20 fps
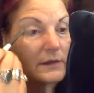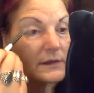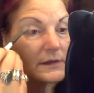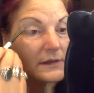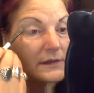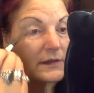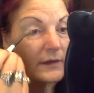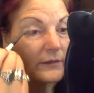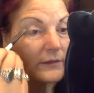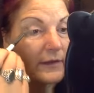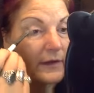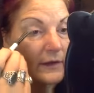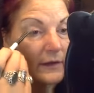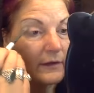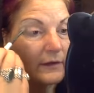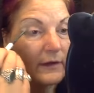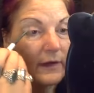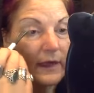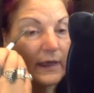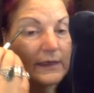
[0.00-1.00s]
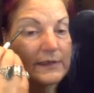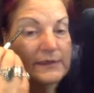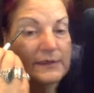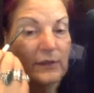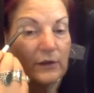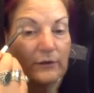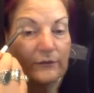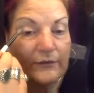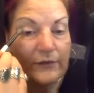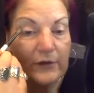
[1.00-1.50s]
So
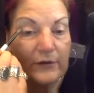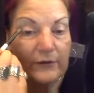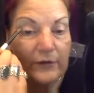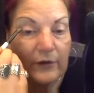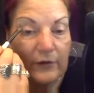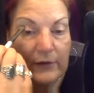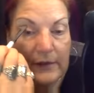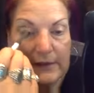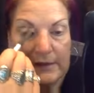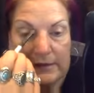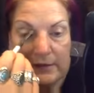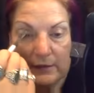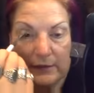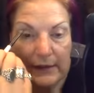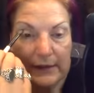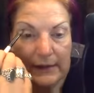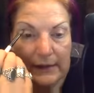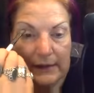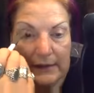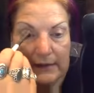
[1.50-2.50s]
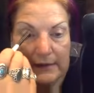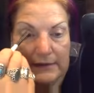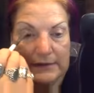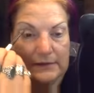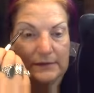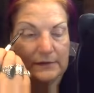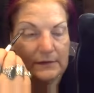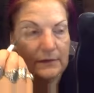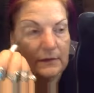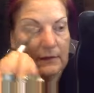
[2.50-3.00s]
if you have a crease, go like
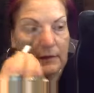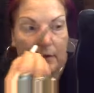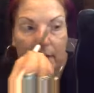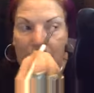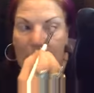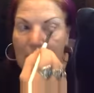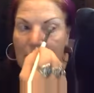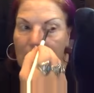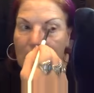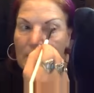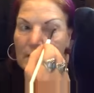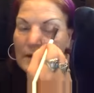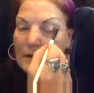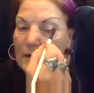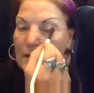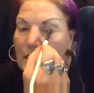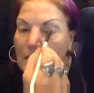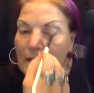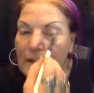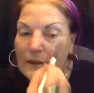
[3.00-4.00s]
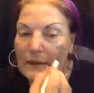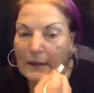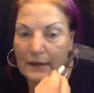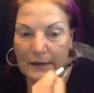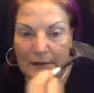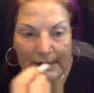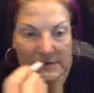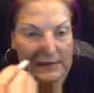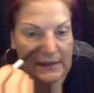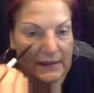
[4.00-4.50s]
this.
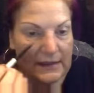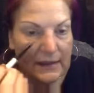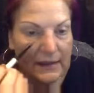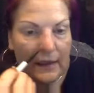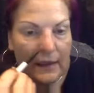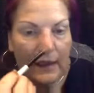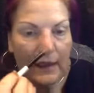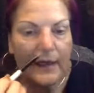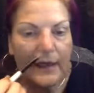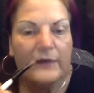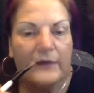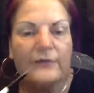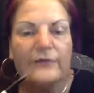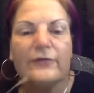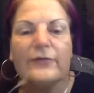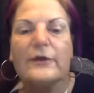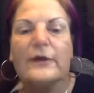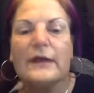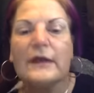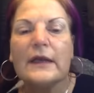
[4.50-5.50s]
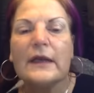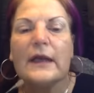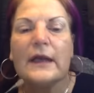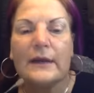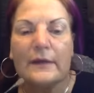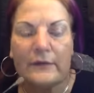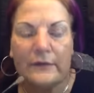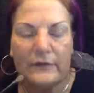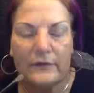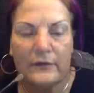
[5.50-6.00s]
See, I have hooded
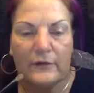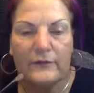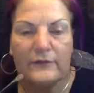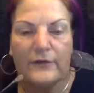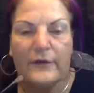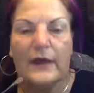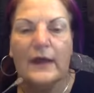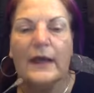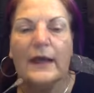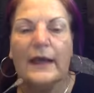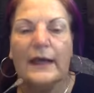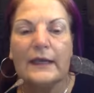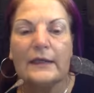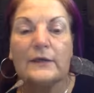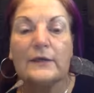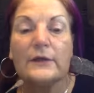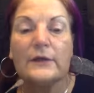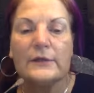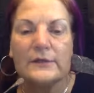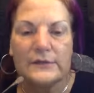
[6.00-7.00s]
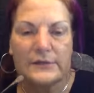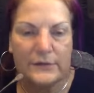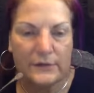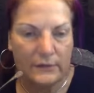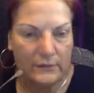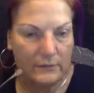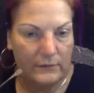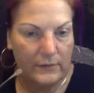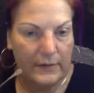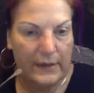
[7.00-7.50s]
eyes, so if I look a
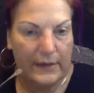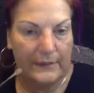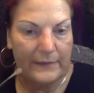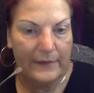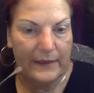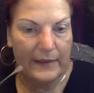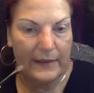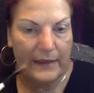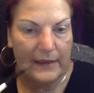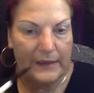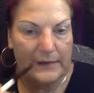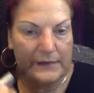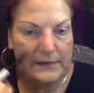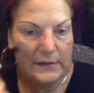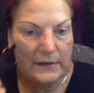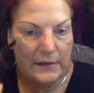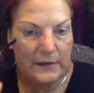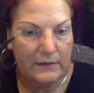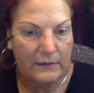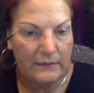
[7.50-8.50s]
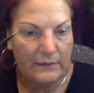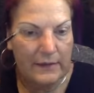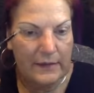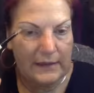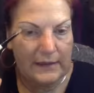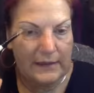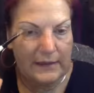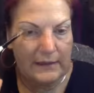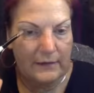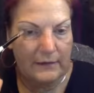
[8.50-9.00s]
certain way, my eyes
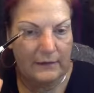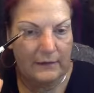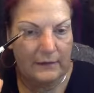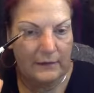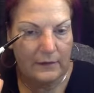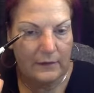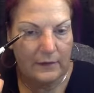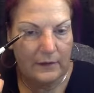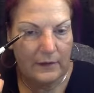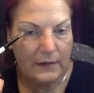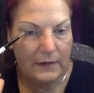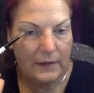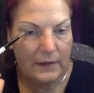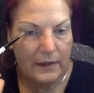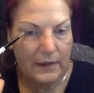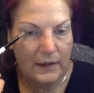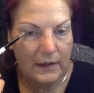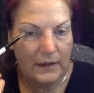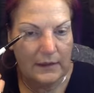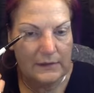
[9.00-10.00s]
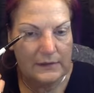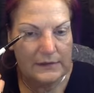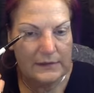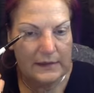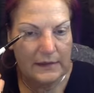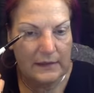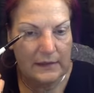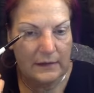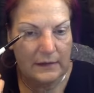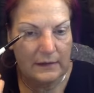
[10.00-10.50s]
right there, it goes
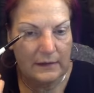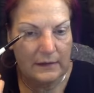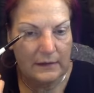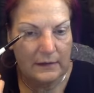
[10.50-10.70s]
in.